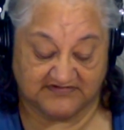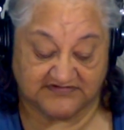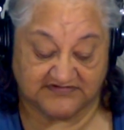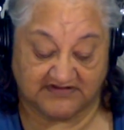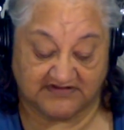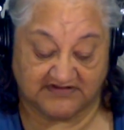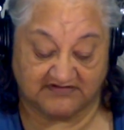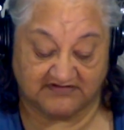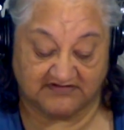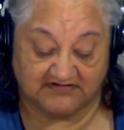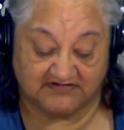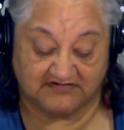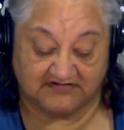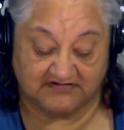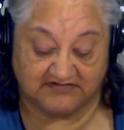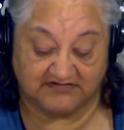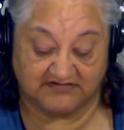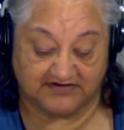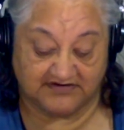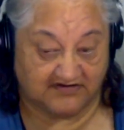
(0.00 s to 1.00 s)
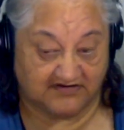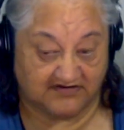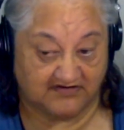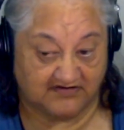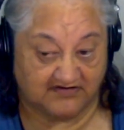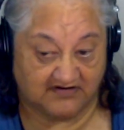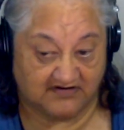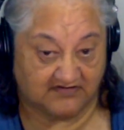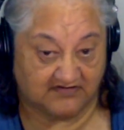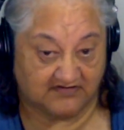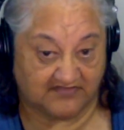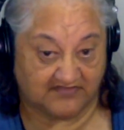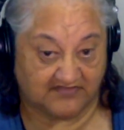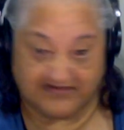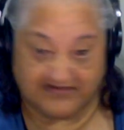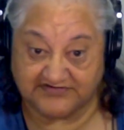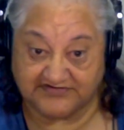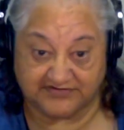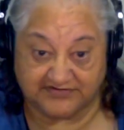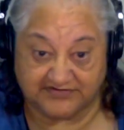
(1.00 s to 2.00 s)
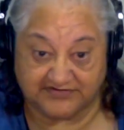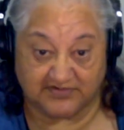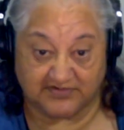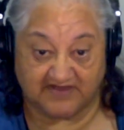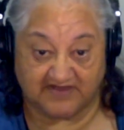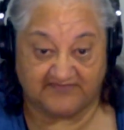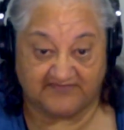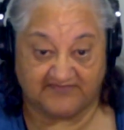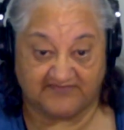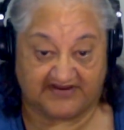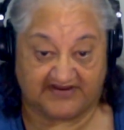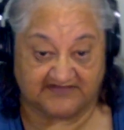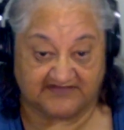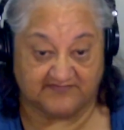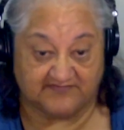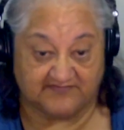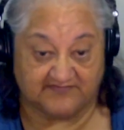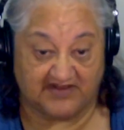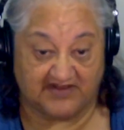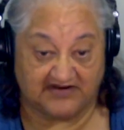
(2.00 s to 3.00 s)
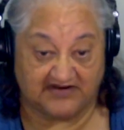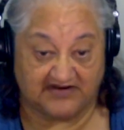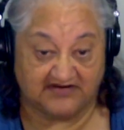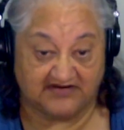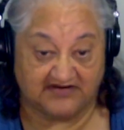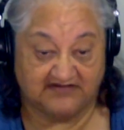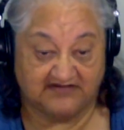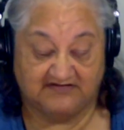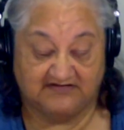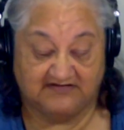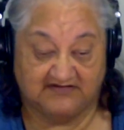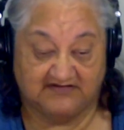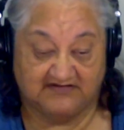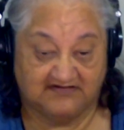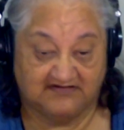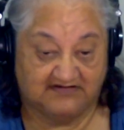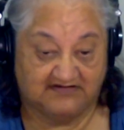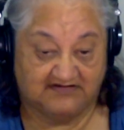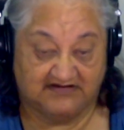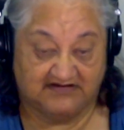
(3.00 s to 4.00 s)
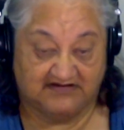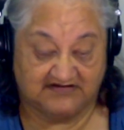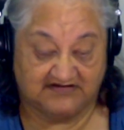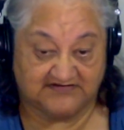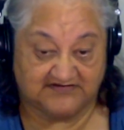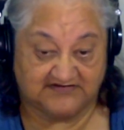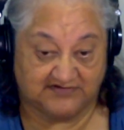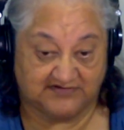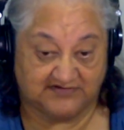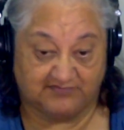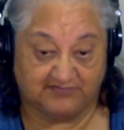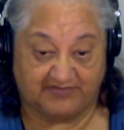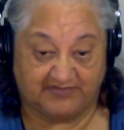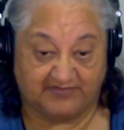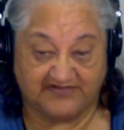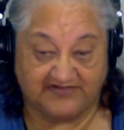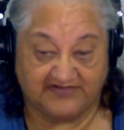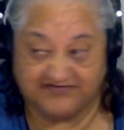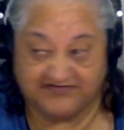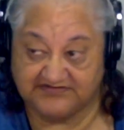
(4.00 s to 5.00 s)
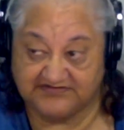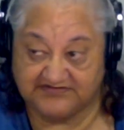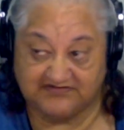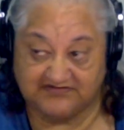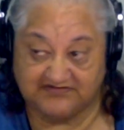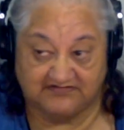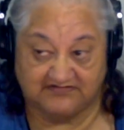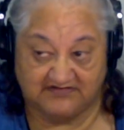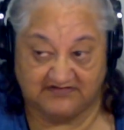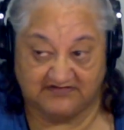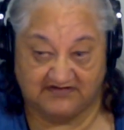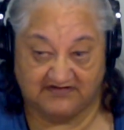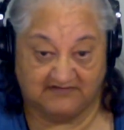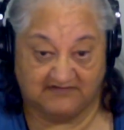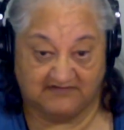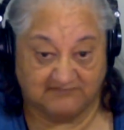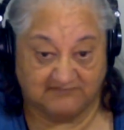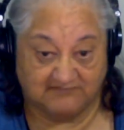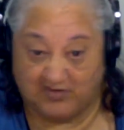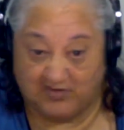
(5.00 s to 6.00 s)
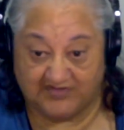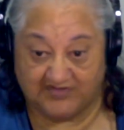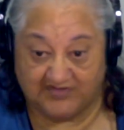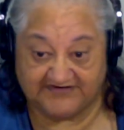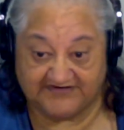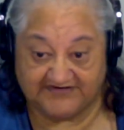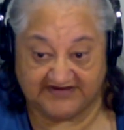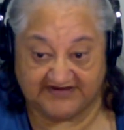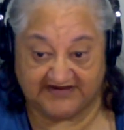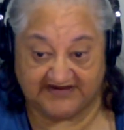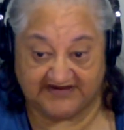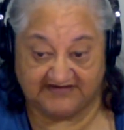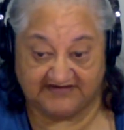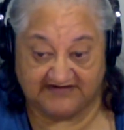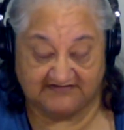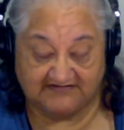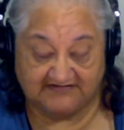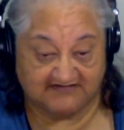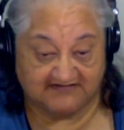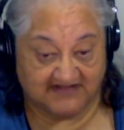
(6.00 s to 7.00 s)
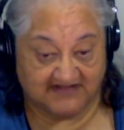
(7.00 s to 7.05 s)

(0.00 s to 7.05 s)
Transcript: So, they could still come back smiling and still post more than 10